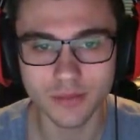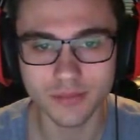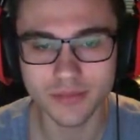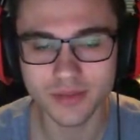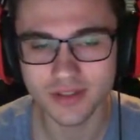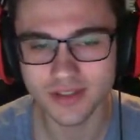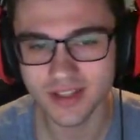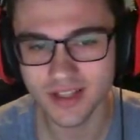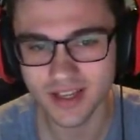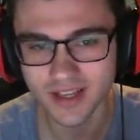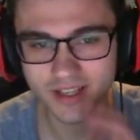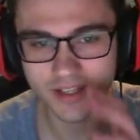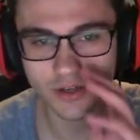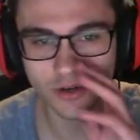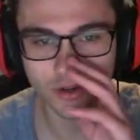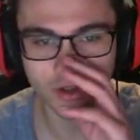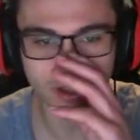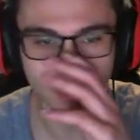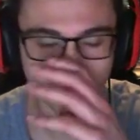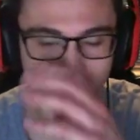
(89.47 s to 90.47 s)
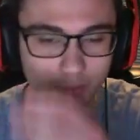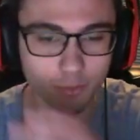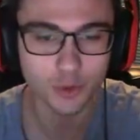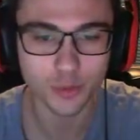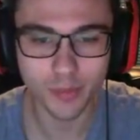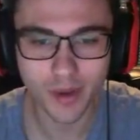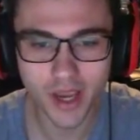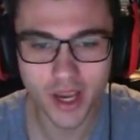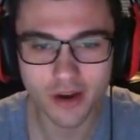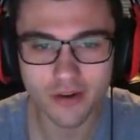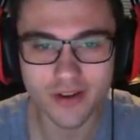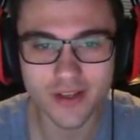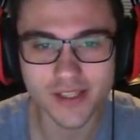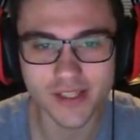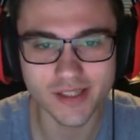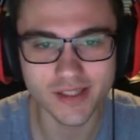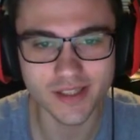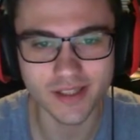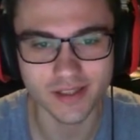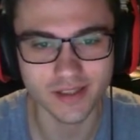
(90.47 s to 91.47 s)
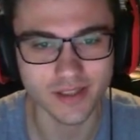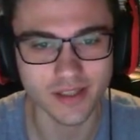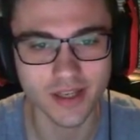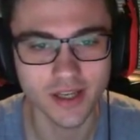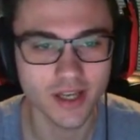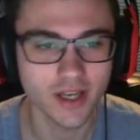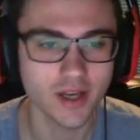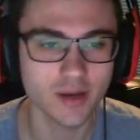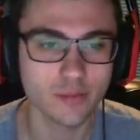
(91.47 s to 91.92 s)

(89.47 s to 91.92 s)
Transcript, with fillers: I'm seeing, you know, like, with parries, it's easy,